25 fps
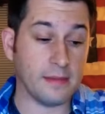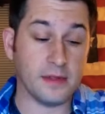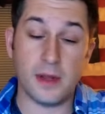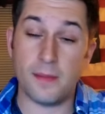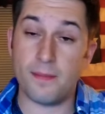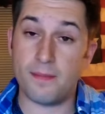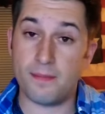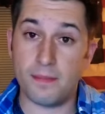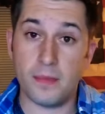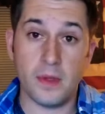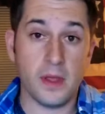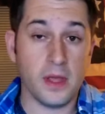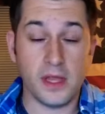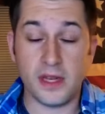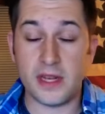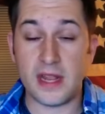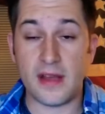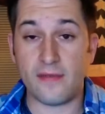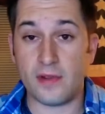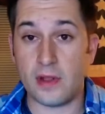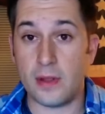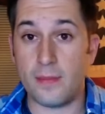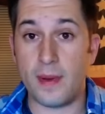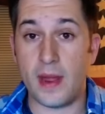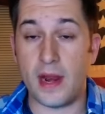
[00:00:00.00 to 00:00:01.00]
It
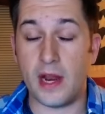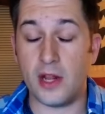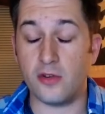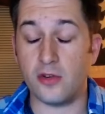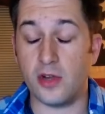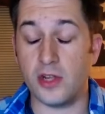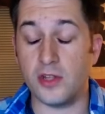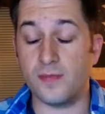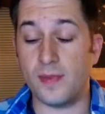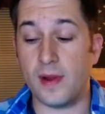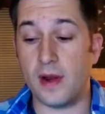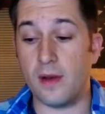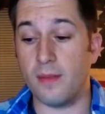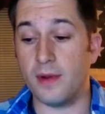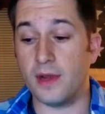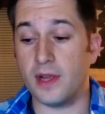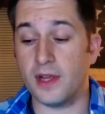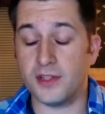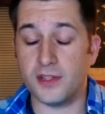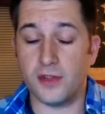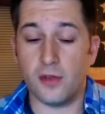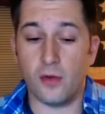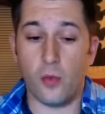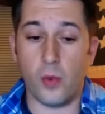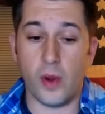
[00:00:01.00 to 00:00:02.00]
definitely penetrates better because
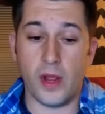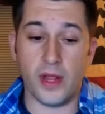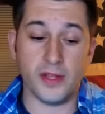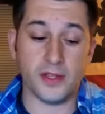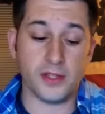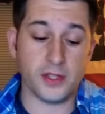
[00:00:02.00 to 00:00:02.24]
of the weight.